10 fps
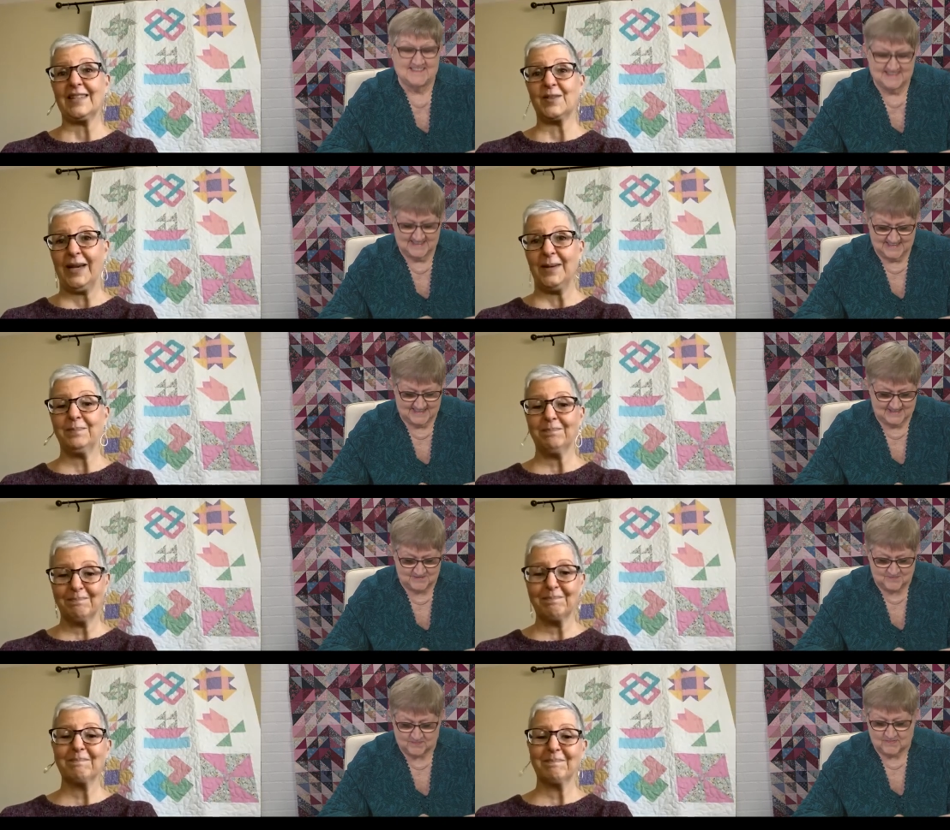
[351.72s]
Speaker 1: Yes, ma'am.
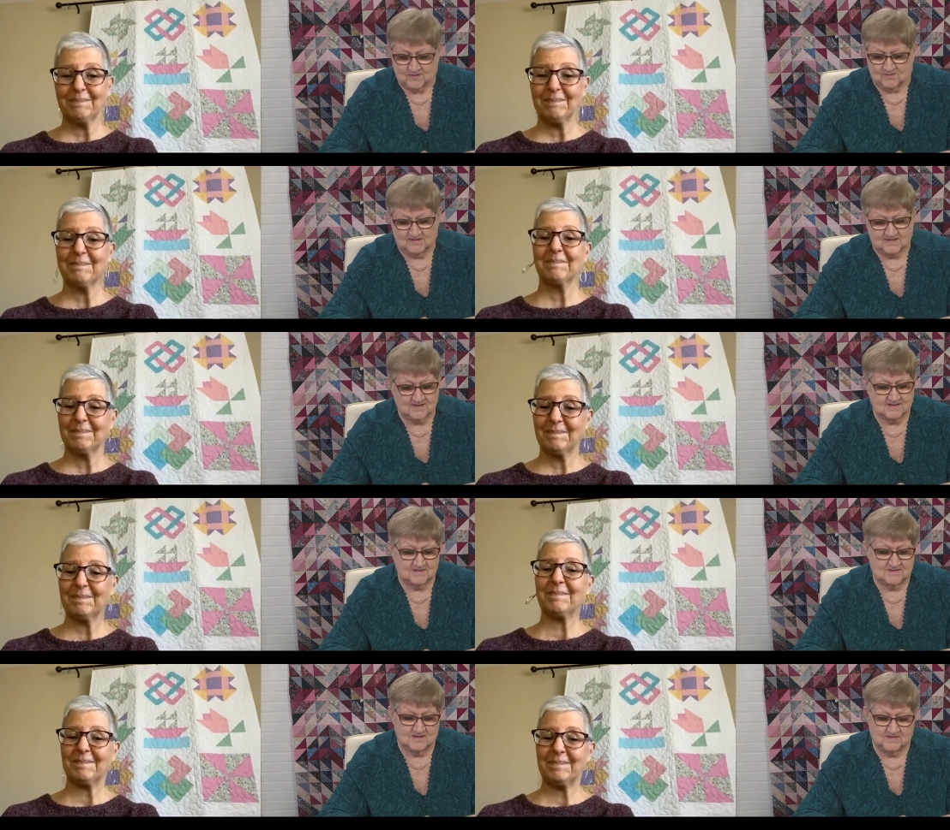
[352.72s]
Well,
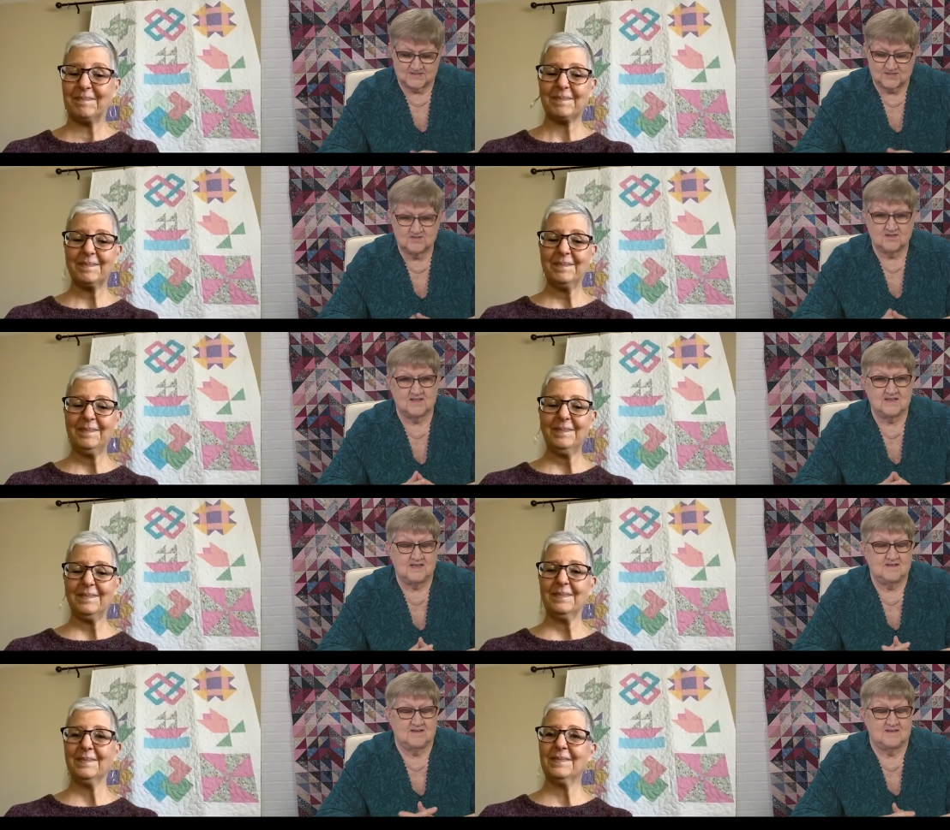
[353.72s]
uh,
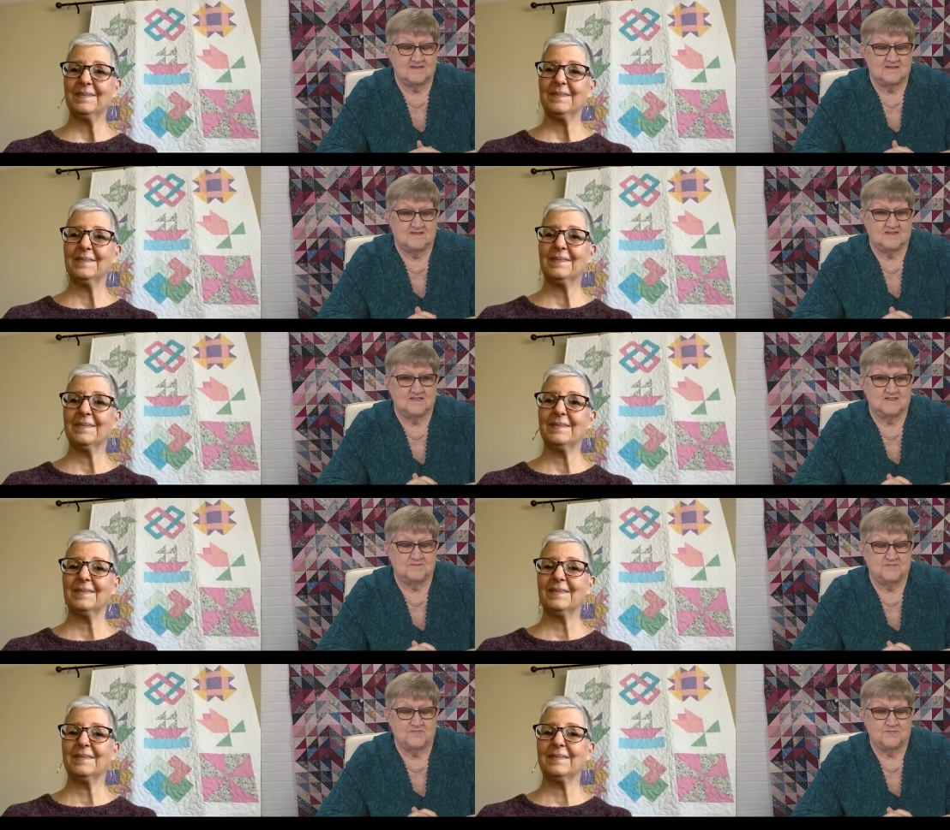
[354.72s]
certainly uh,
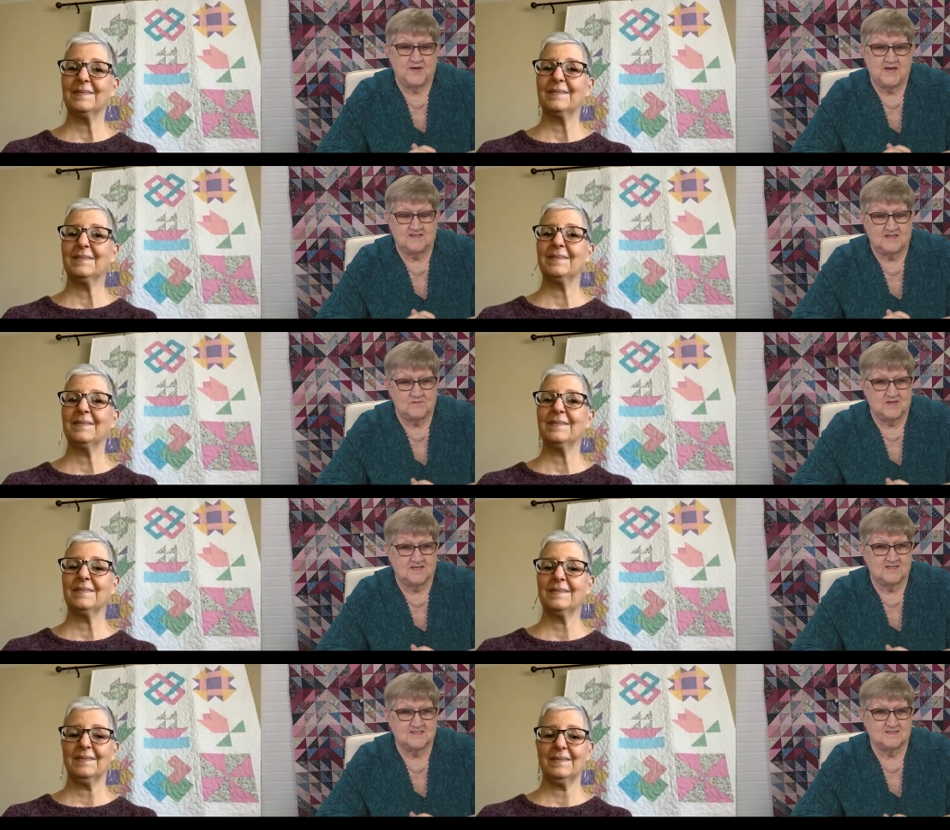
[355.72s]
the pandemic
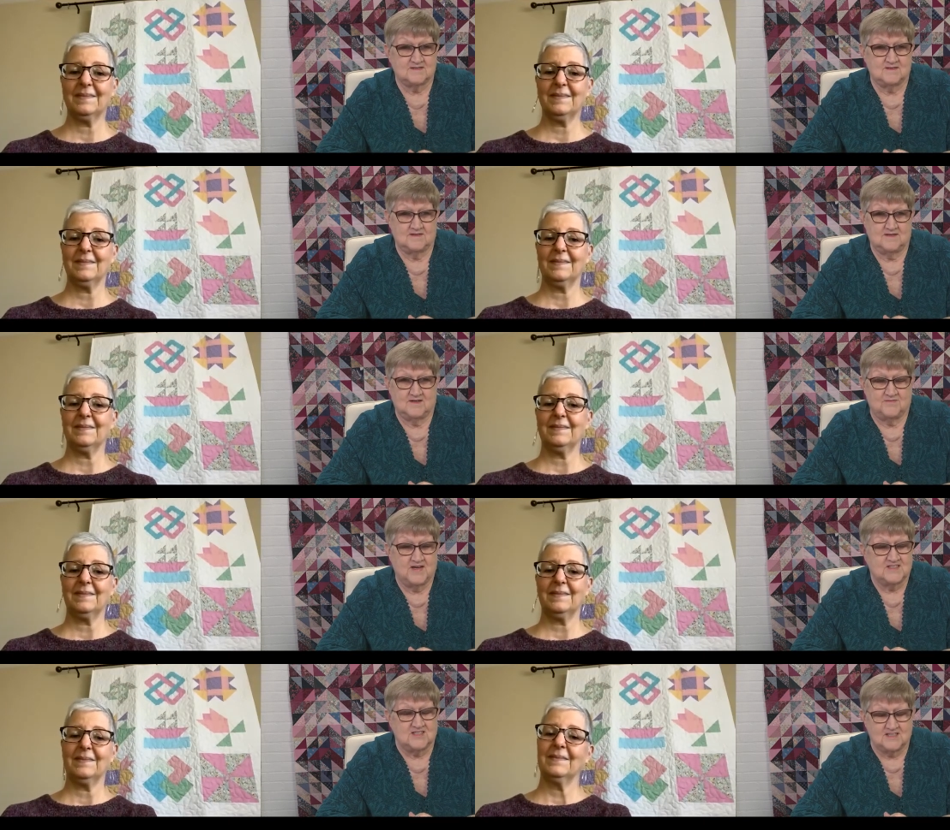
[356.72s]
has
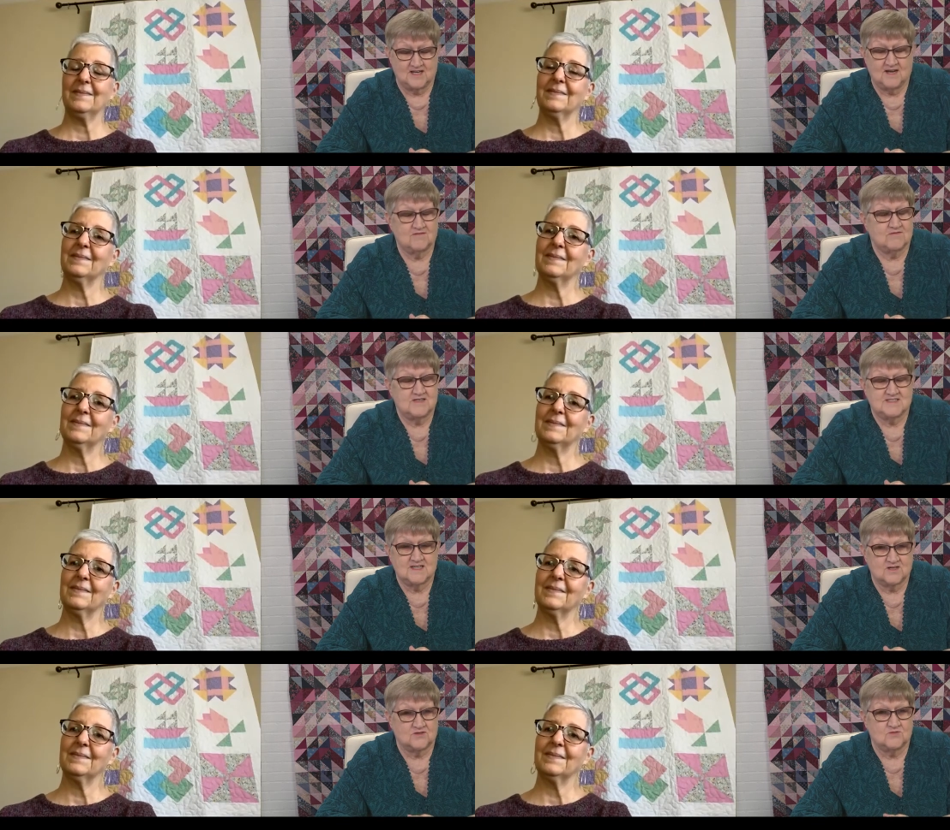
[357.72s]
affected every
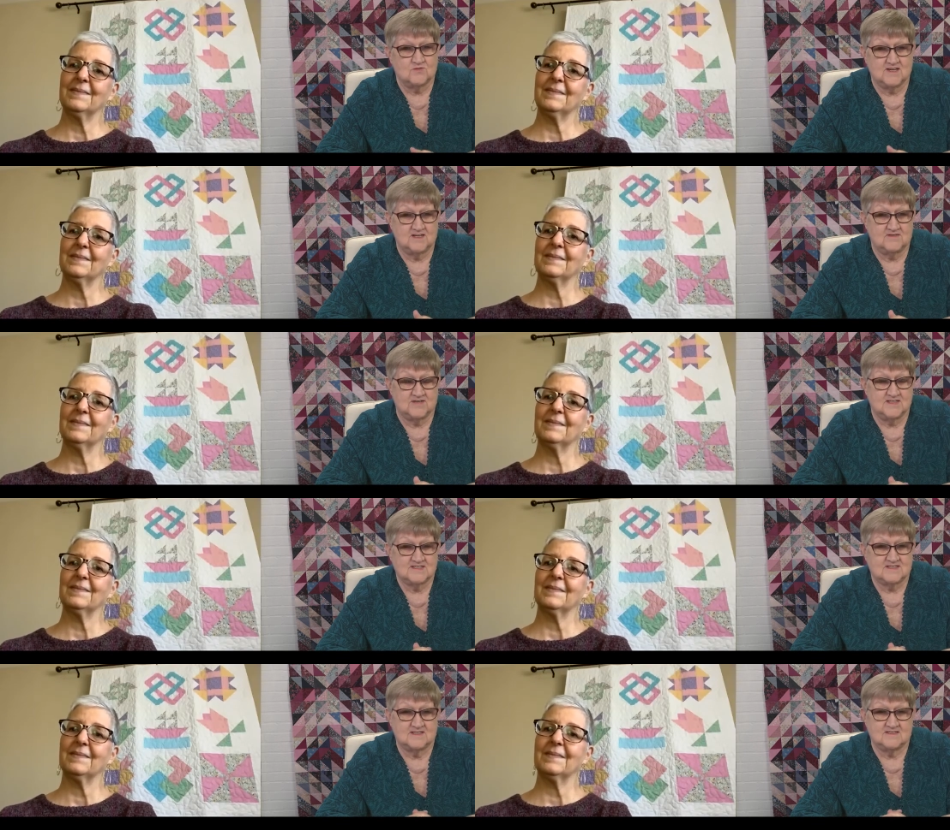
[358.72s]
single one of
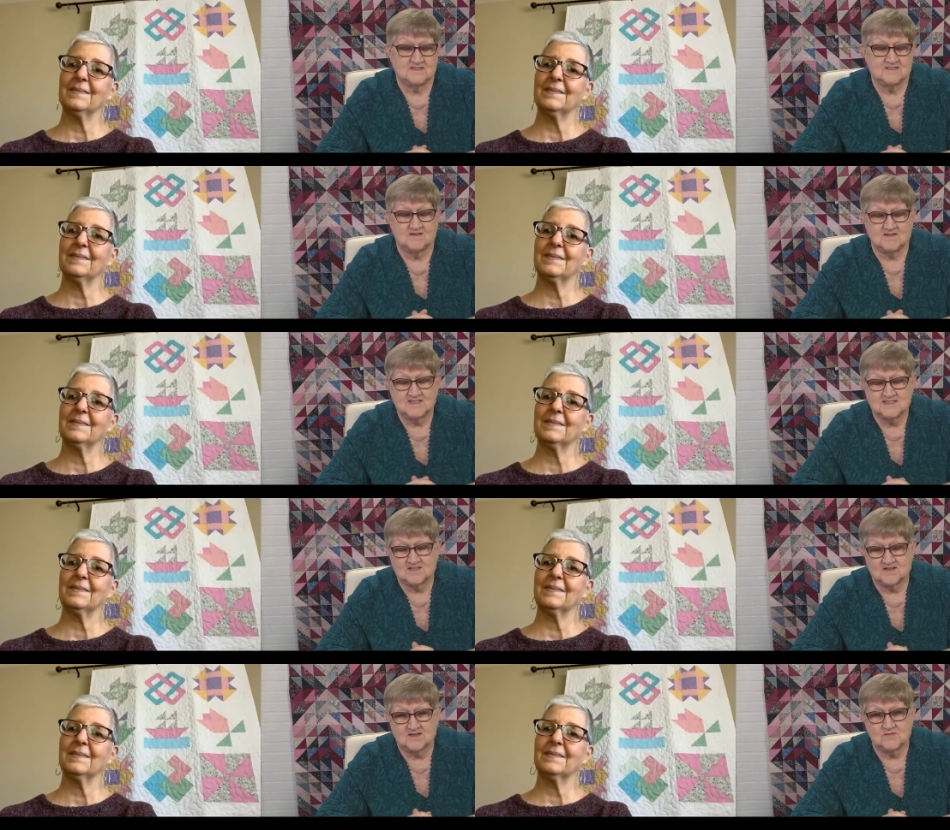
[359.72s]
us. And so let's
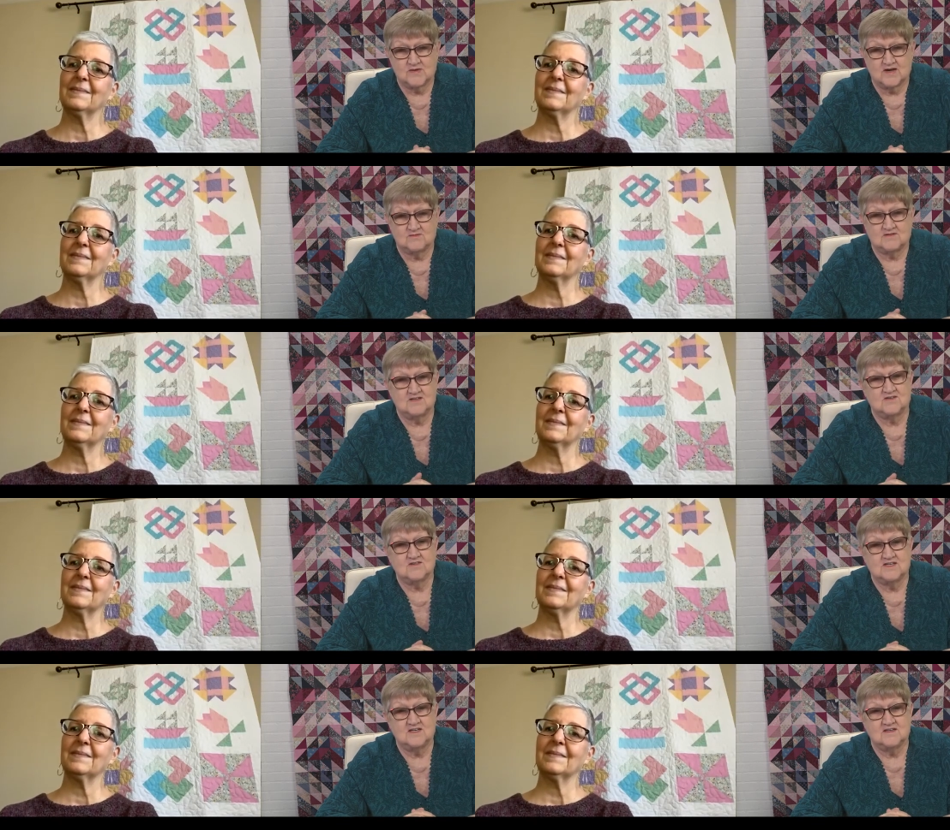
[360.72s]
talk about what your
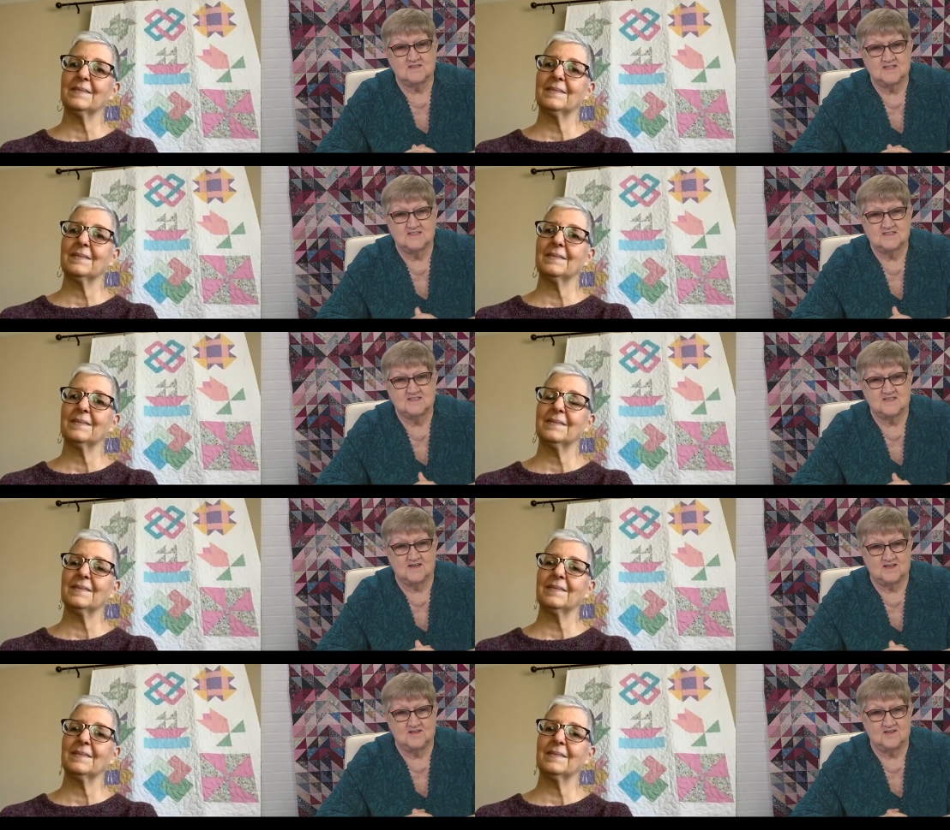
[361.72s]
guild has
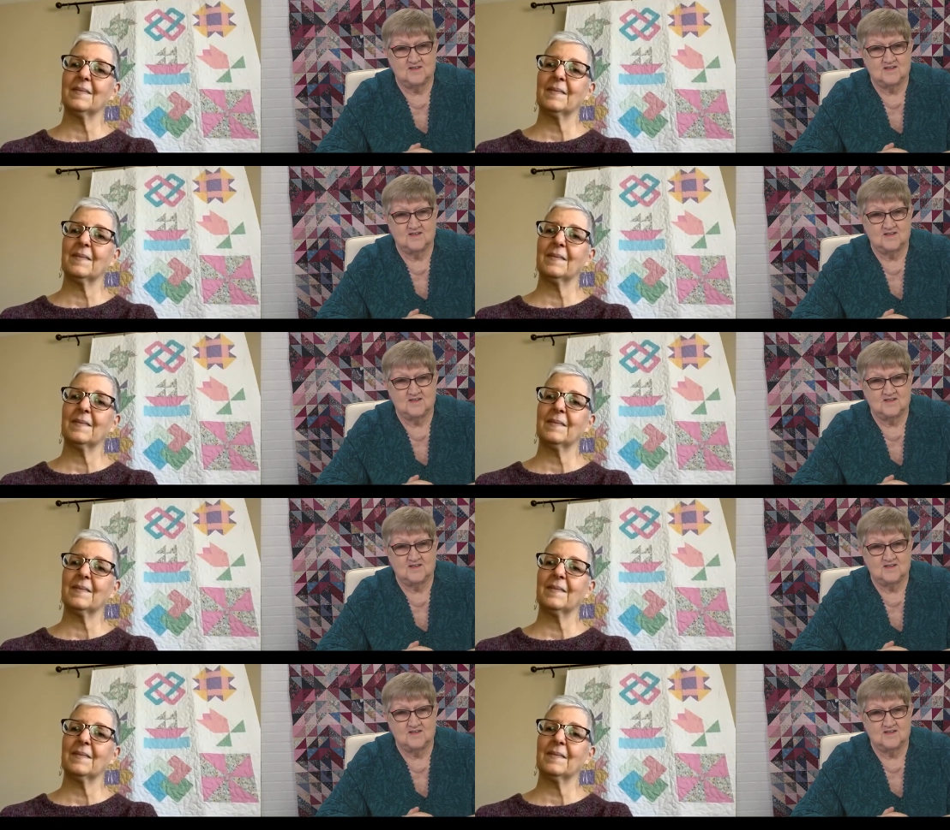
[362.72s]
done